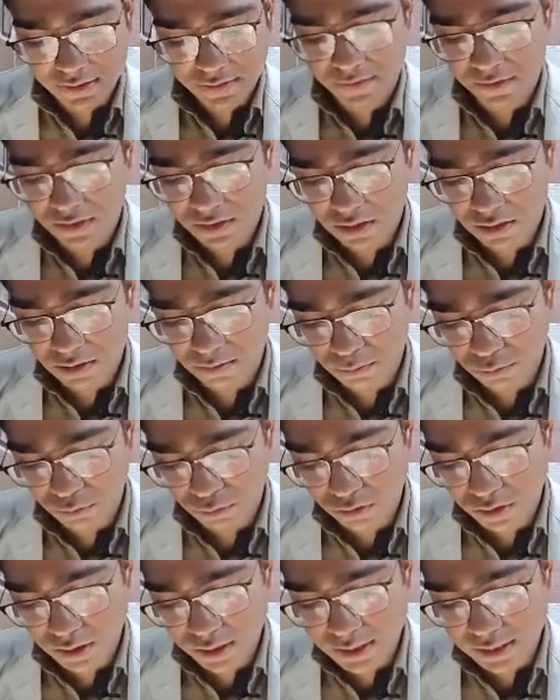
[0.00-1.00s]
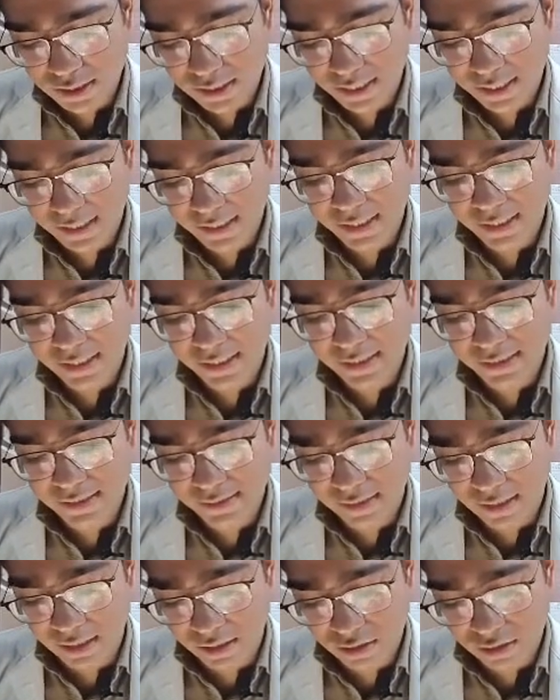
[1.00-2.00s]
If it's in purulent and it
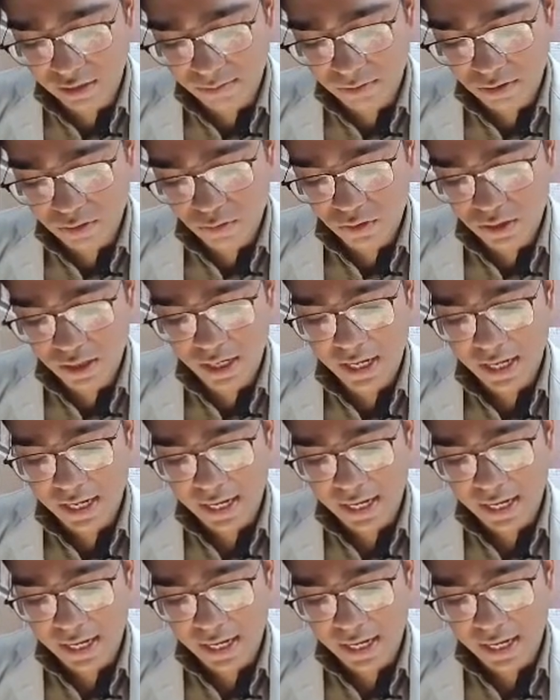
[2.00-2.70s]
is large amount